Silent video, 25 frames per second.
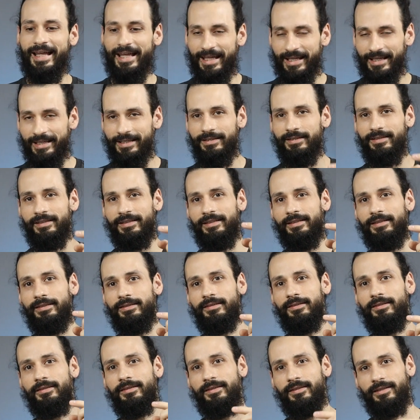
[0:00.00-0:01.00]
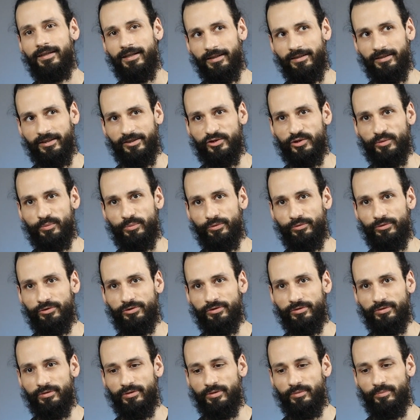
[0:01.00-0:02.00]
and in collector
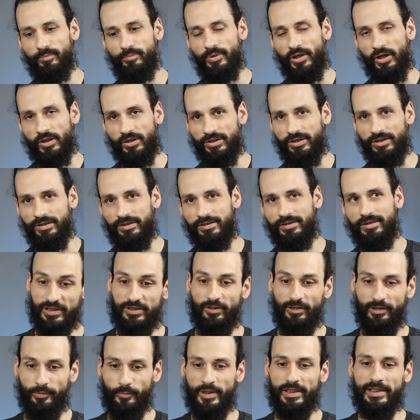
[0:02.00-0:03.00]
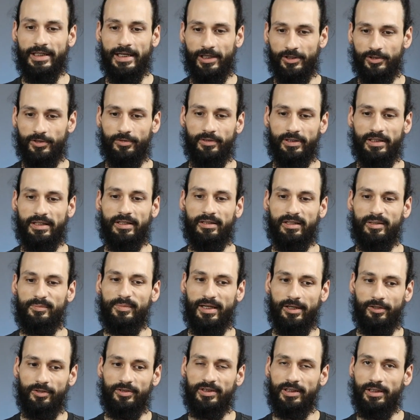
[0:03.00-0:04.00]
booster boxes. So that's the only way to actually get them
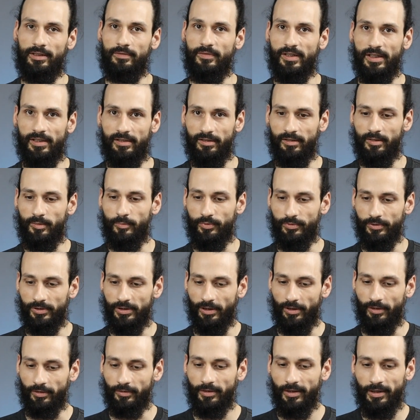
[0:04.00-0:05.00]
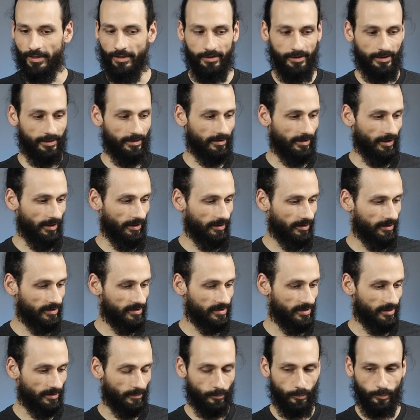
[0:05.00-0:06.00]
outside of getting the precon. I think that
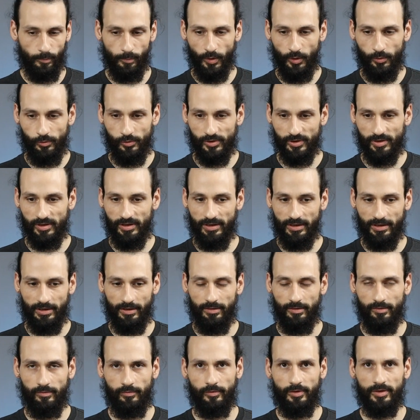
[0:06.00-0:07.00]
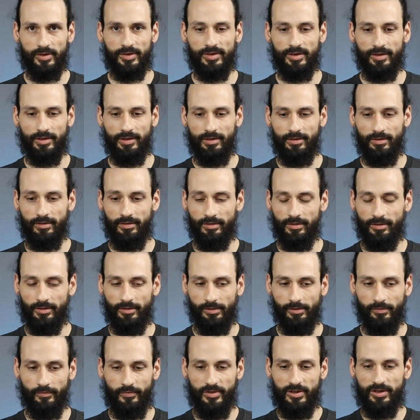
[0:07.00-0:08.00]
is mostly it of what's in
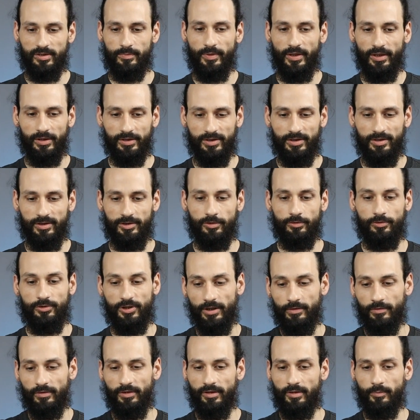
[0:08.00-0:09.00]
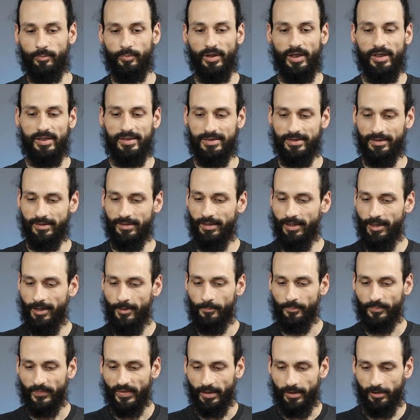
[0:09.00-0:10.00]
all of these boxes. So generally the pricing,
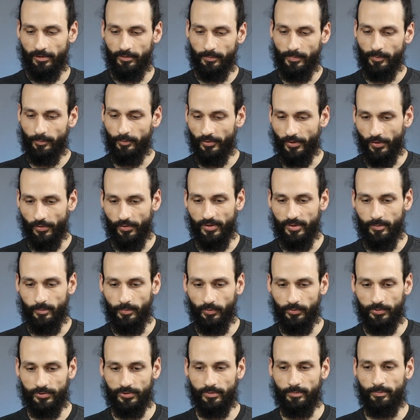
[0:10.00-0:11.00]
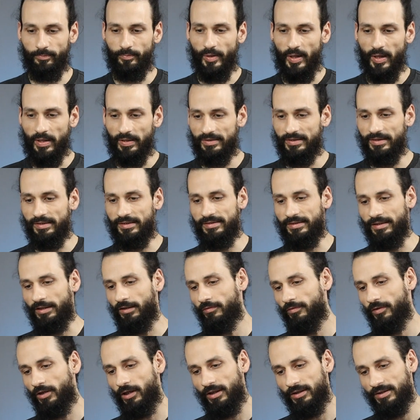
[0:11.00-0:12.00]
I don't remember what the theme booster box
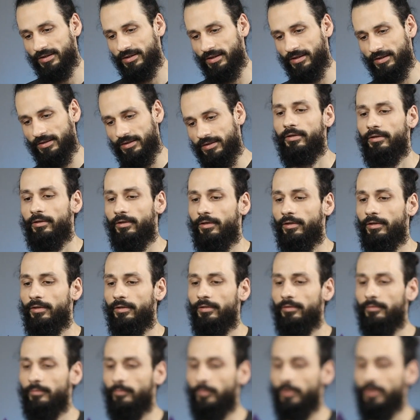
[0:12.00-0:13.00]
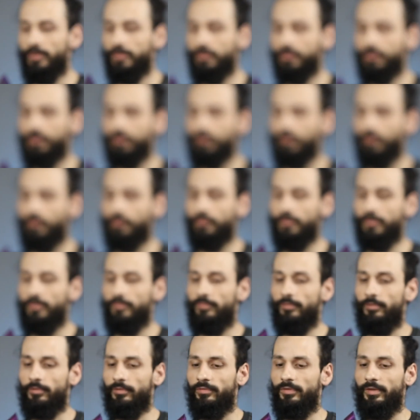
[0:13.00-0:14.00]
itself cost us. There are 1, 2, 3,
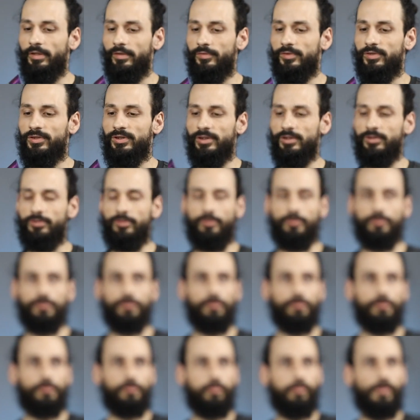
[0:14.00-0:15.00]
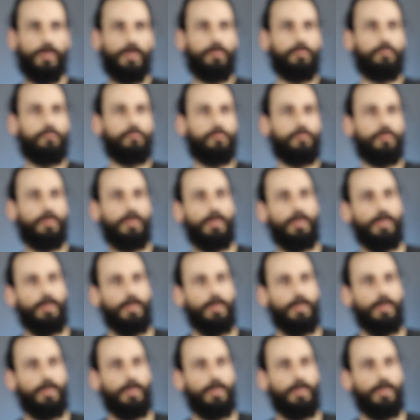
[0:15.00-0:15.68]
4, 5, 6, so there's 12.